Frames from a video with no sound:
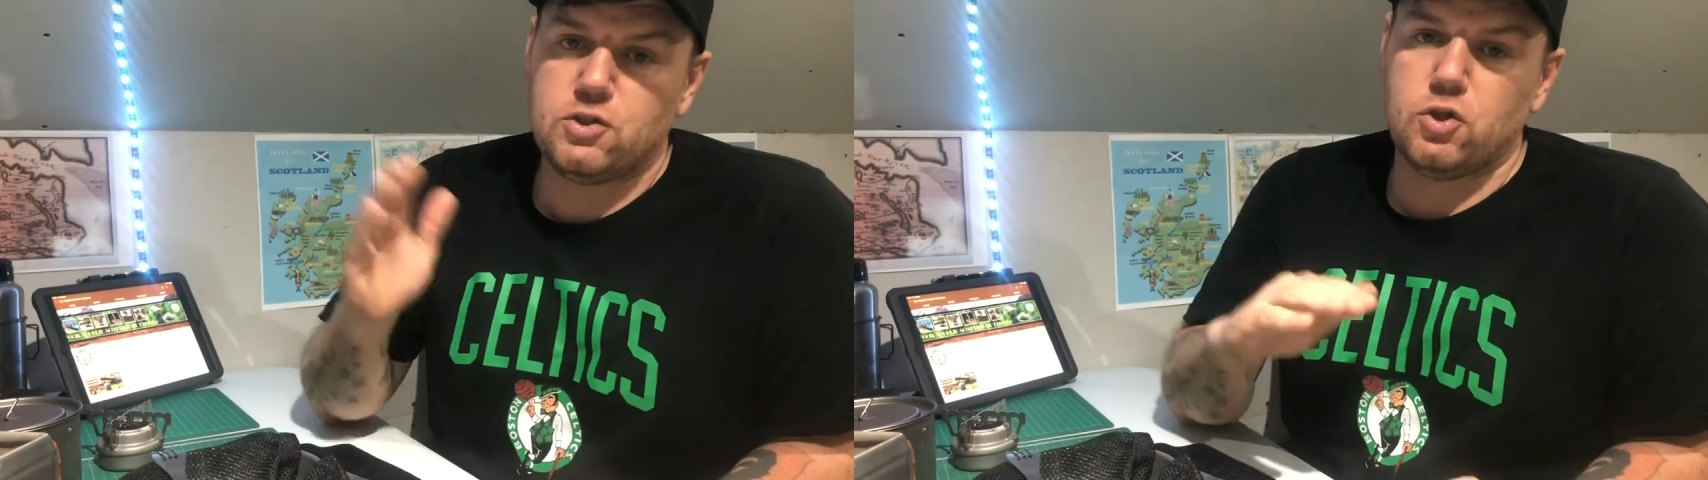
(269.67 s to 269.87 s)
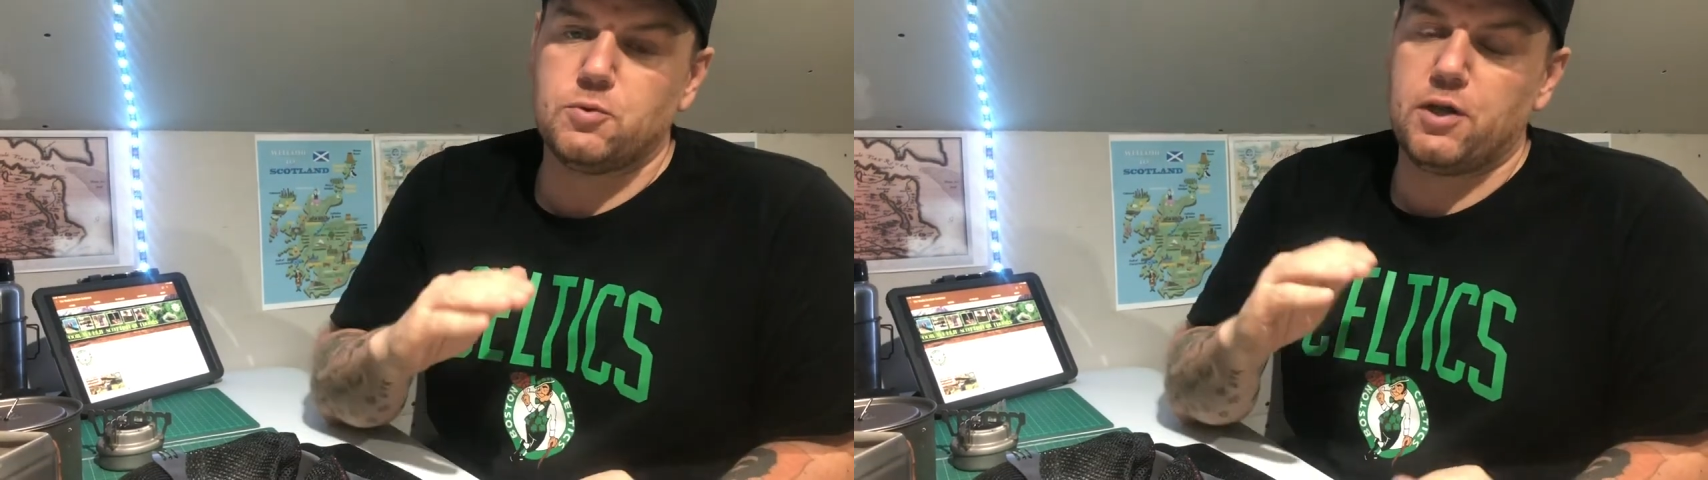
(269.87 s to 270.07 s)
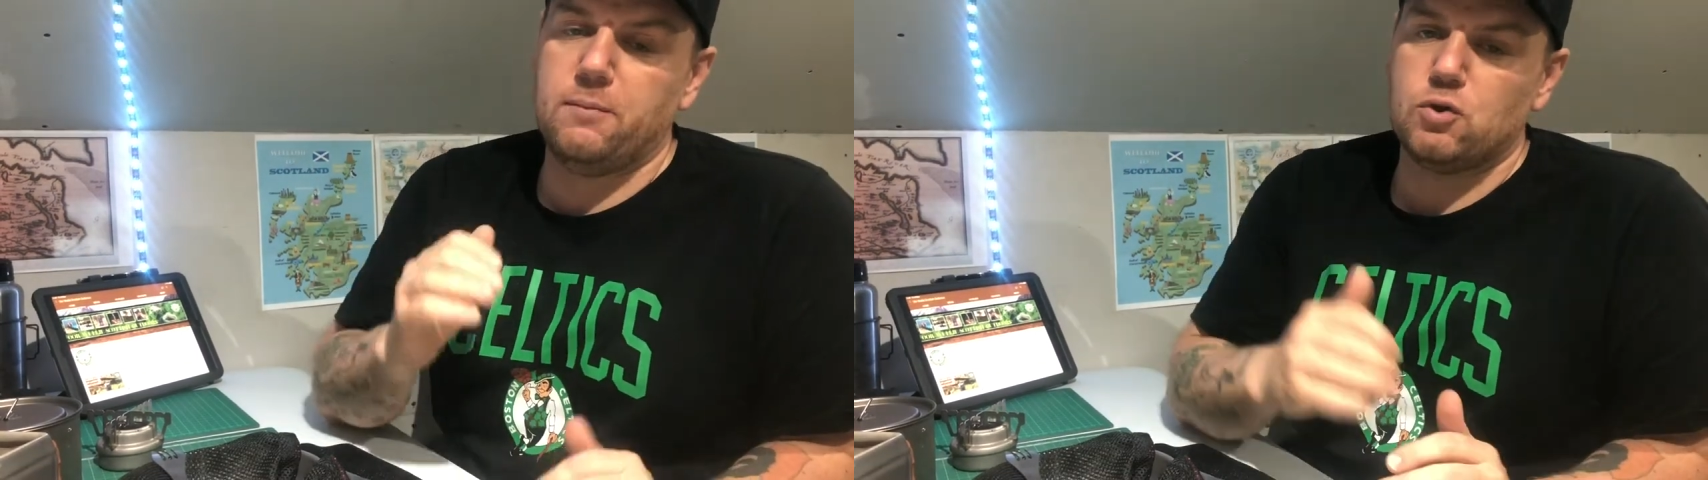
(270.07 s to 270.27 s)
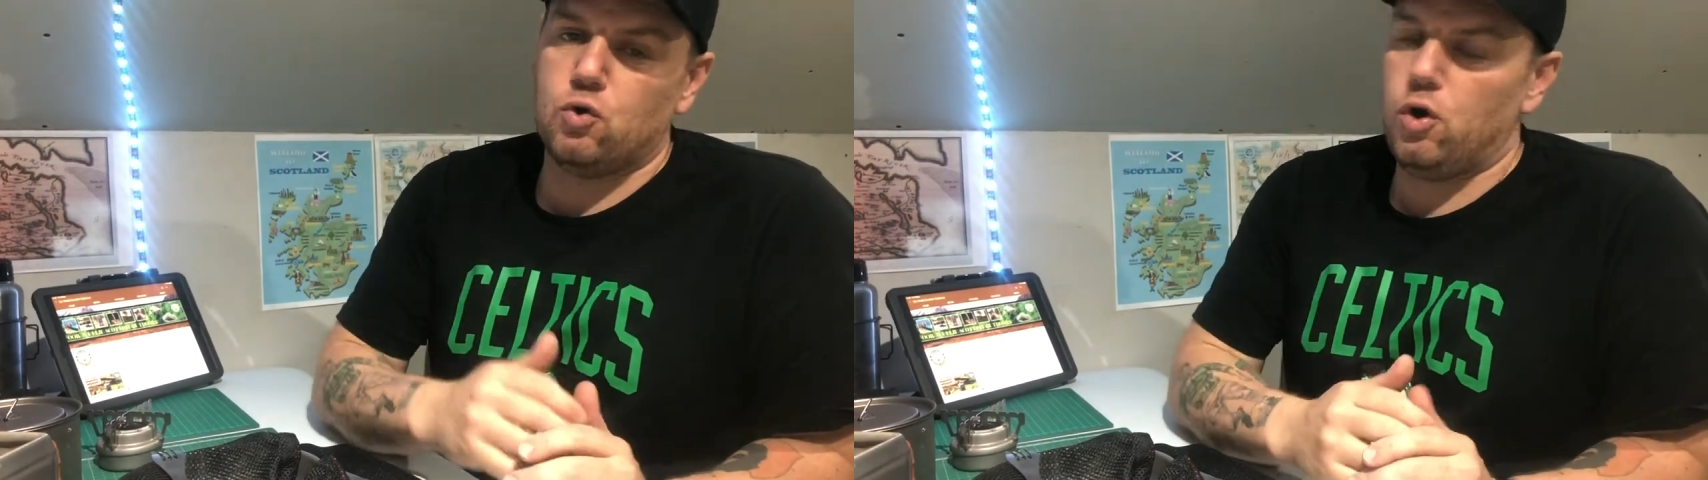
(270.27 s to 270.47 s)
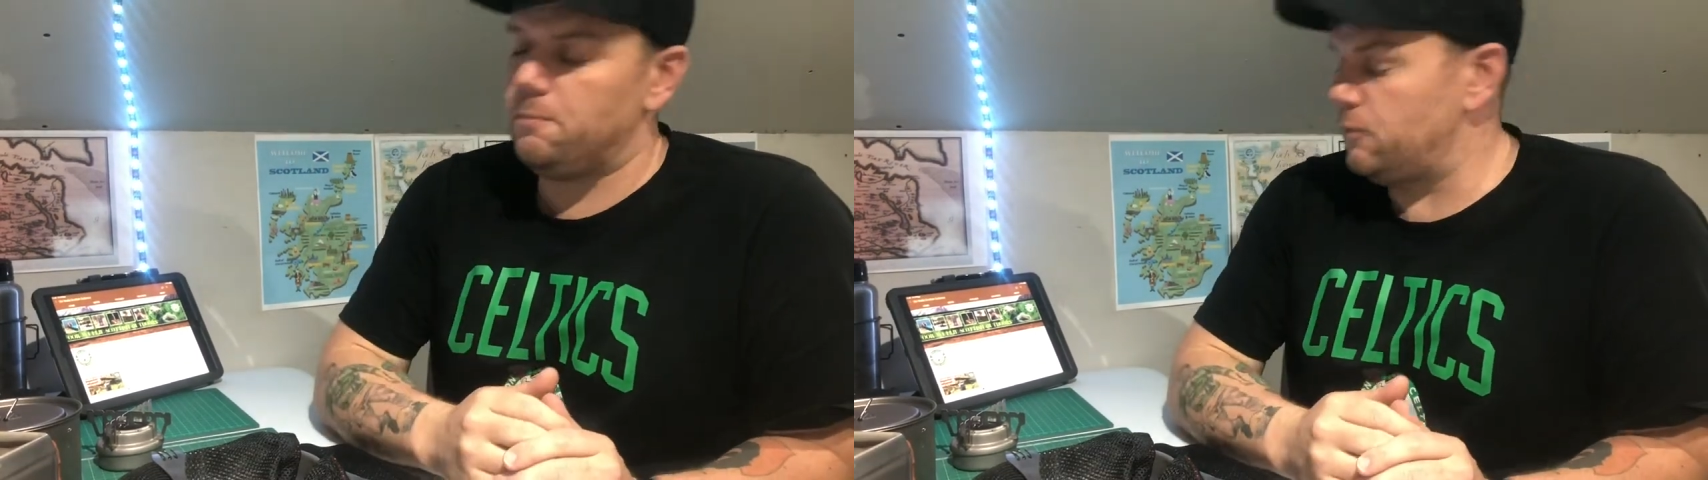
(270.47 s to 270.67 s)
subscribers
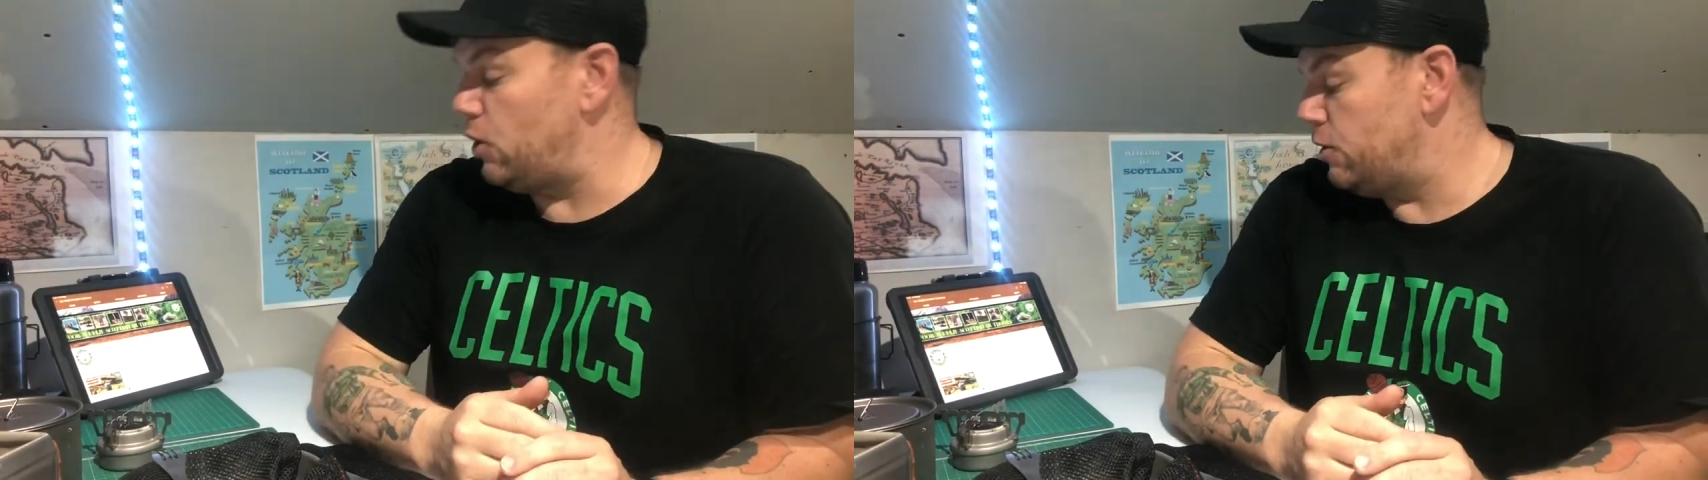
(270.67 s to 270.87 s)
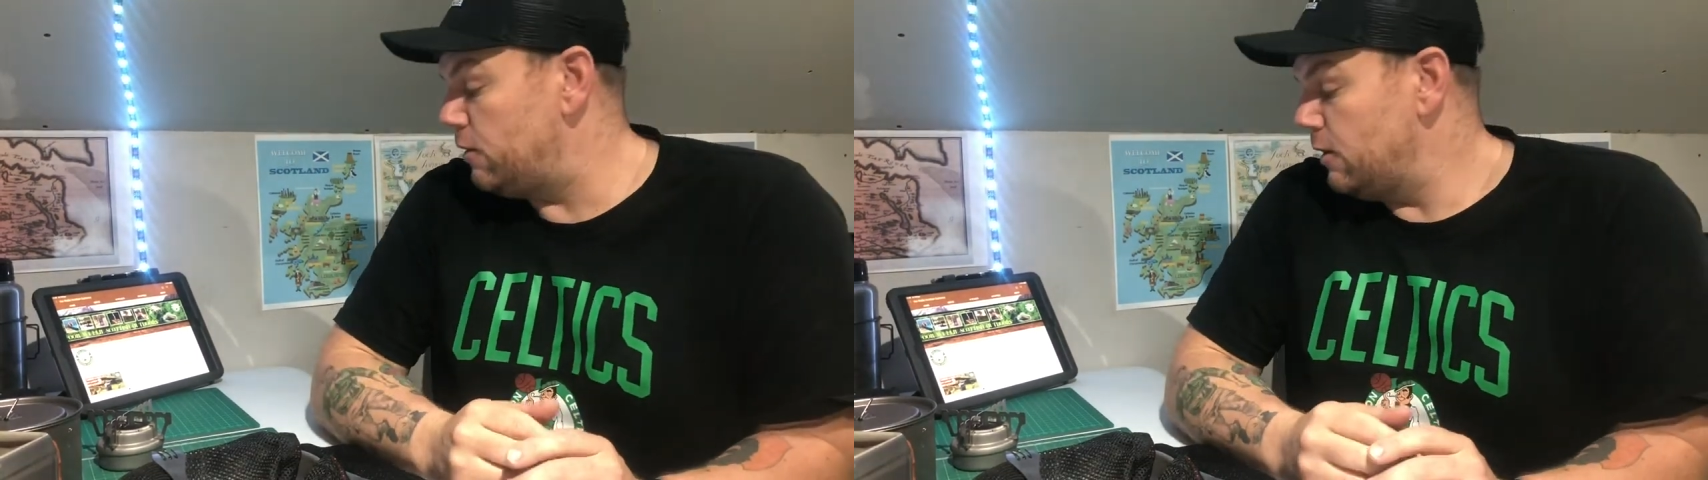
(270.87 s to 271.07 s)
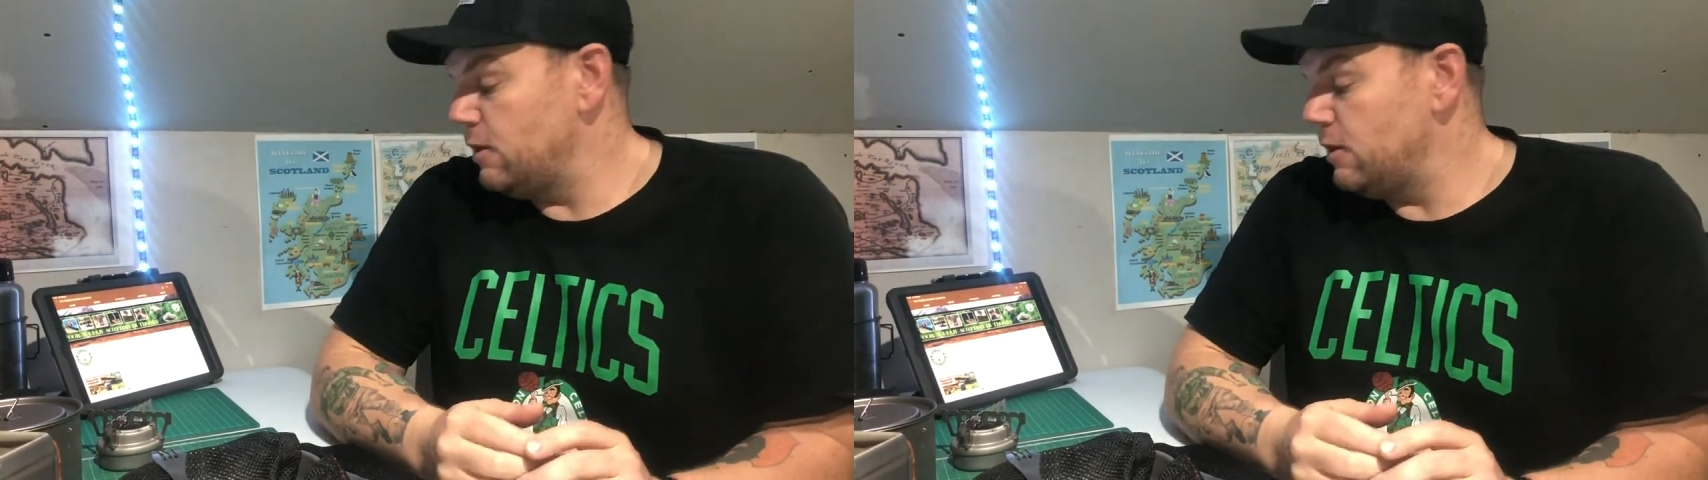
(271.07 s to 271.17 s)
going up and down.